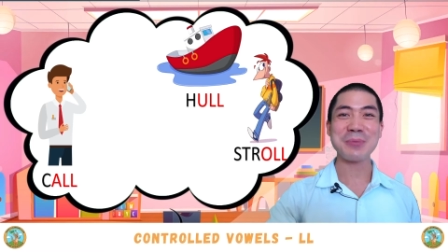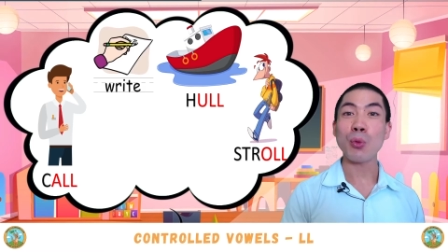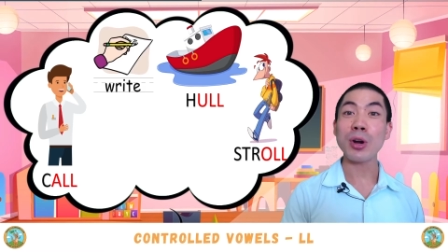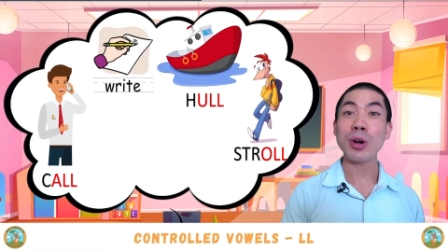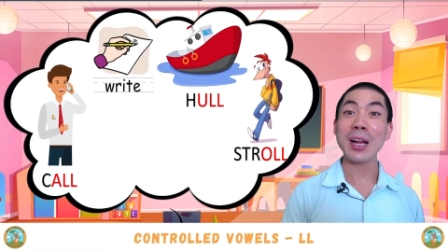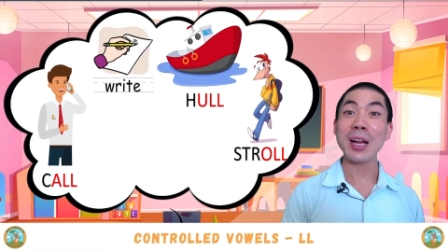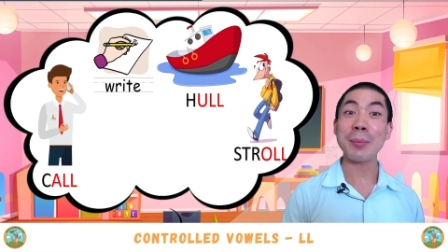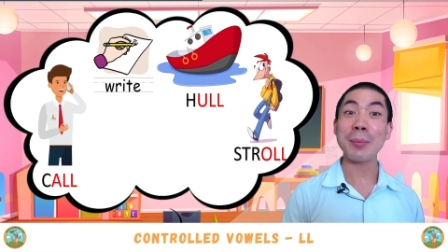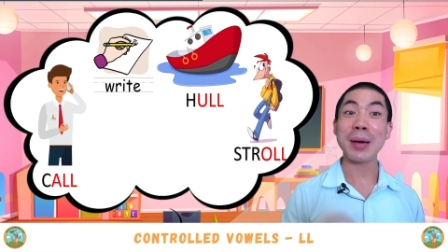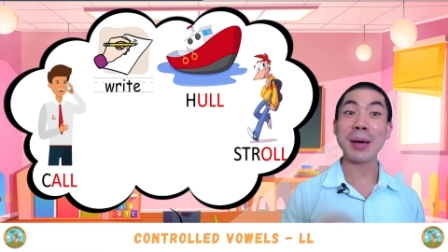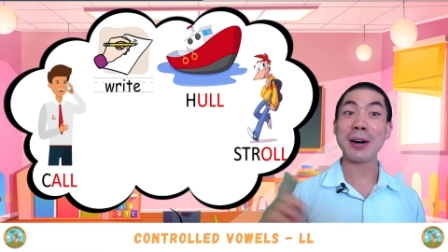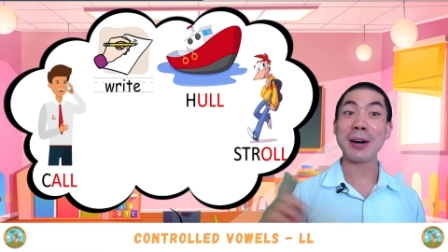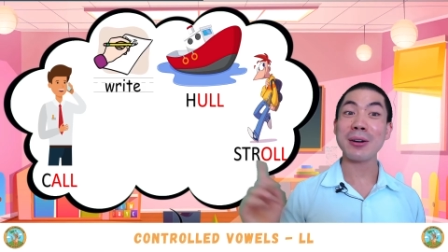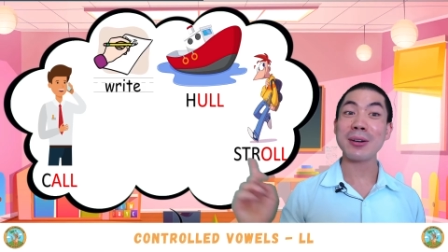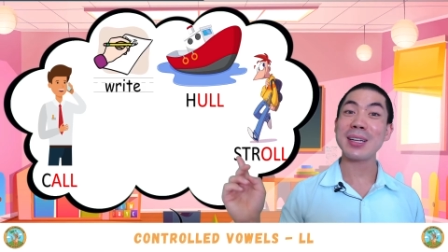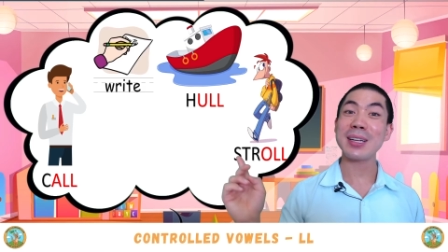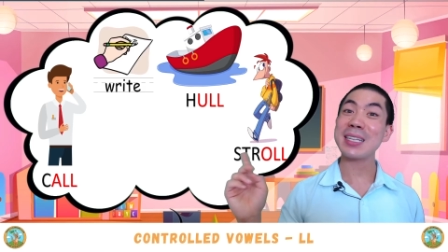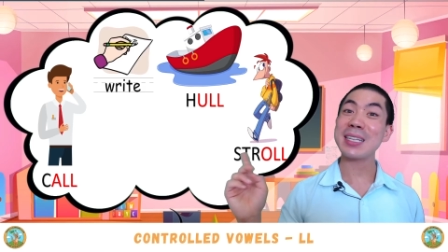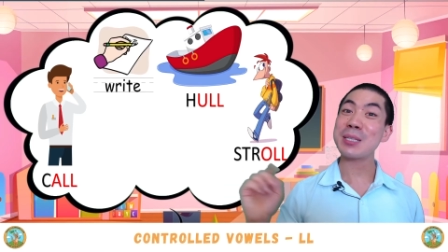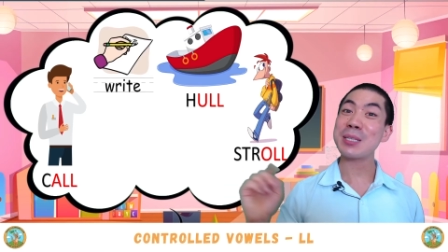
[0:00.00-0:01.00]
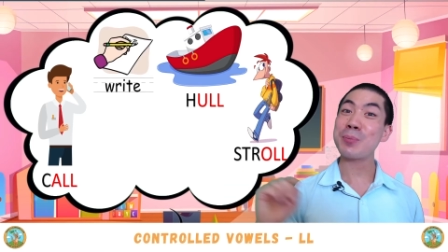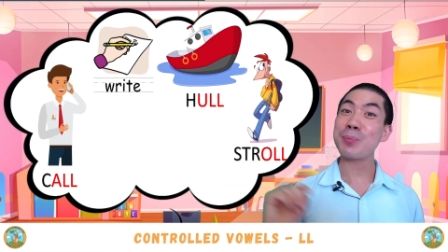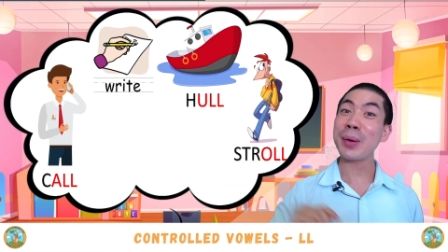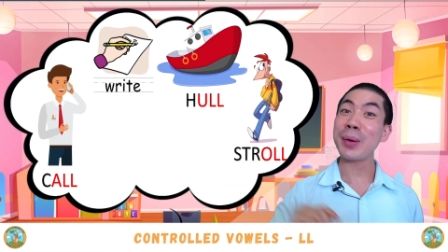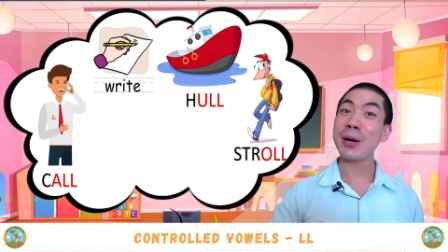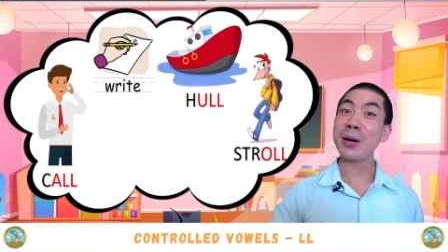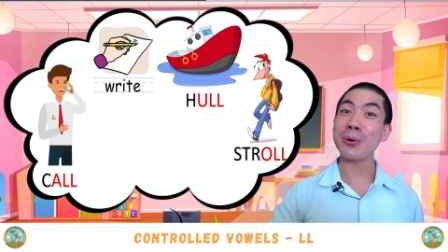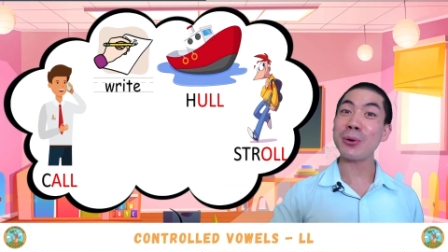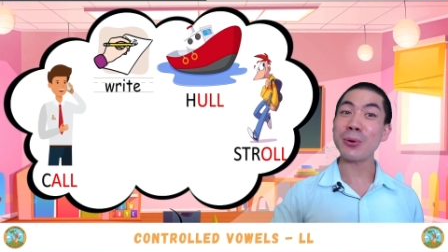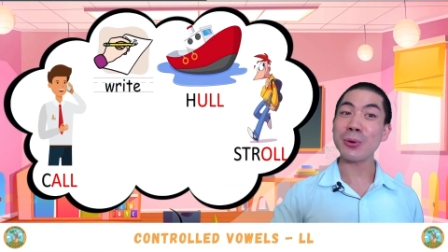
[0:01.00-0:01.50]
What about
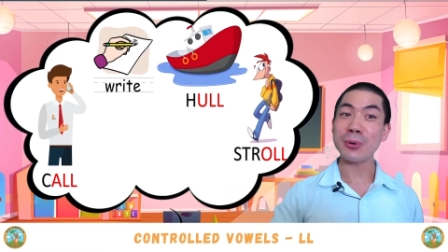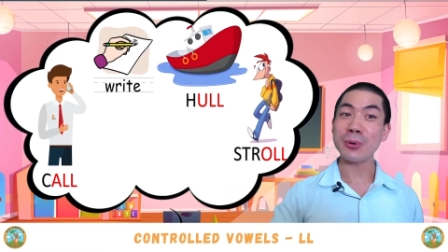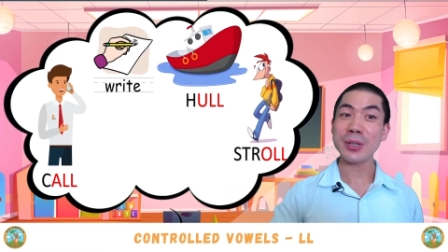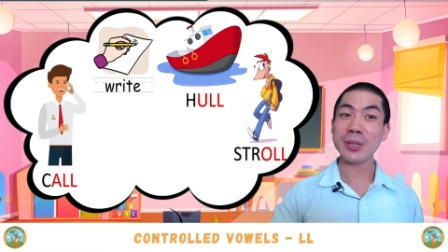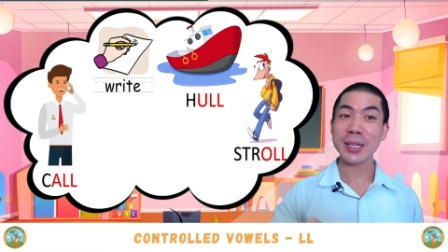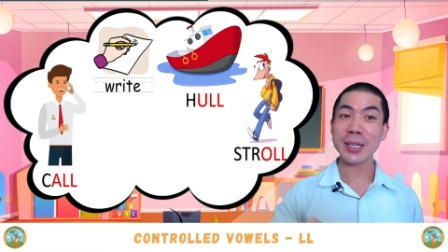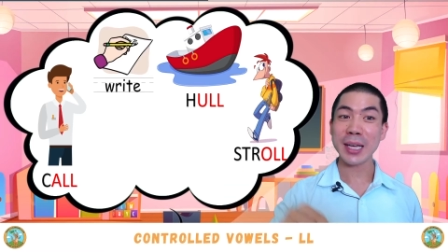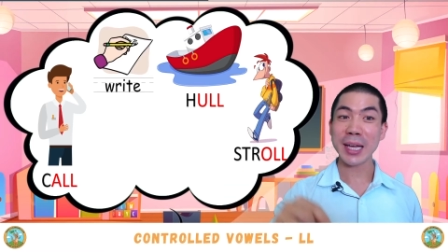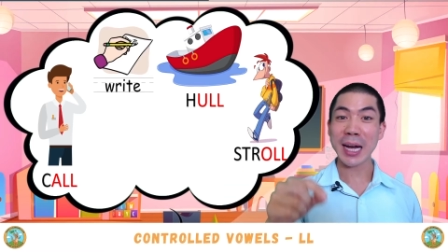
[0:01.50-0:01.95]
spell?